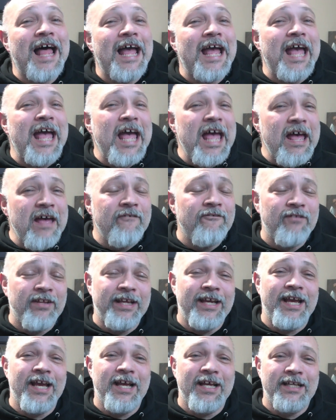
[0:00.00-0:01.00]

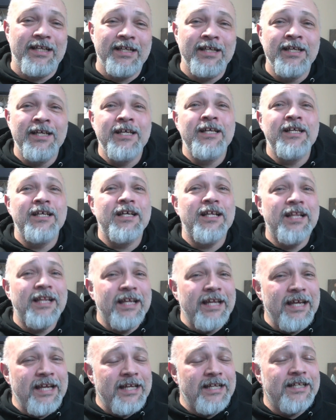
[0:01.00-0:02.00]
heavily on
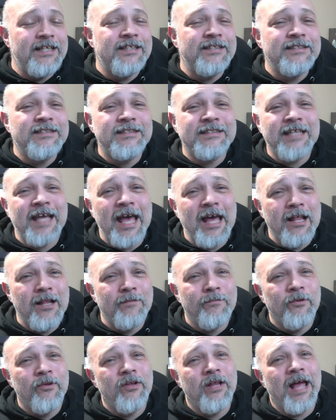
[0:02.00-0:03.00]
clean,
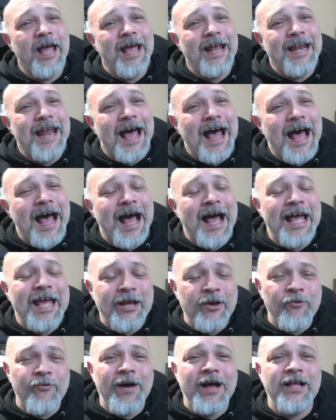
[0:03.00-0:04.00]
scalable, and
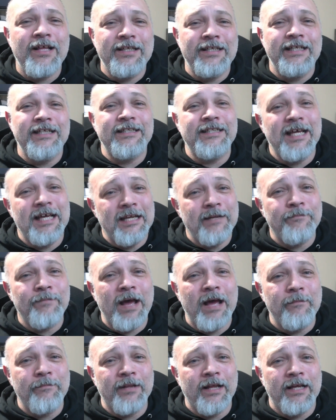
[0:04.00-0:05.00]
high-quality data
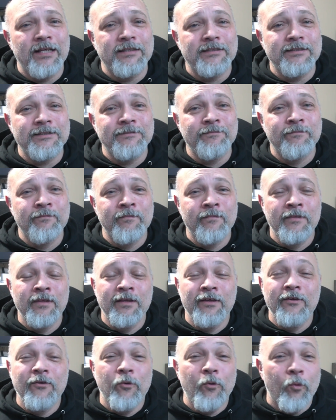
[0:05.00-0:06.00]
pipelines.
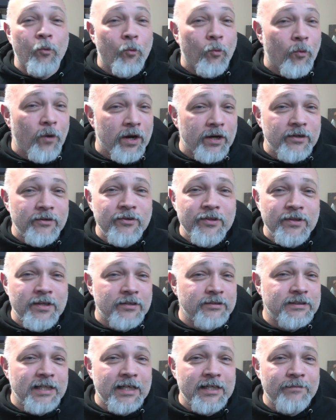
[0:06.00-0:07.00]
Where do
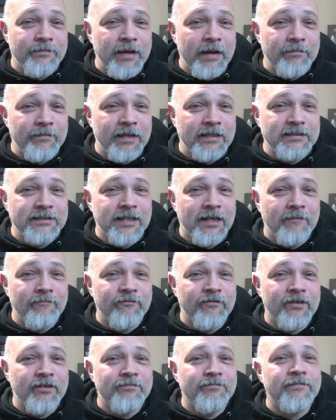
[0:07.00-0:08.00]
those data pipelines come
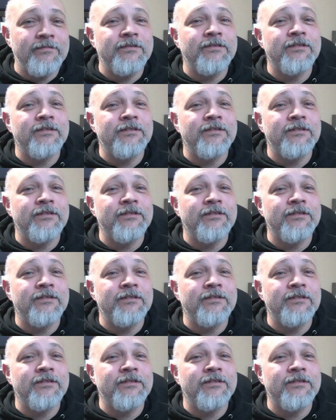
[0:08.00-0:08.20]
from?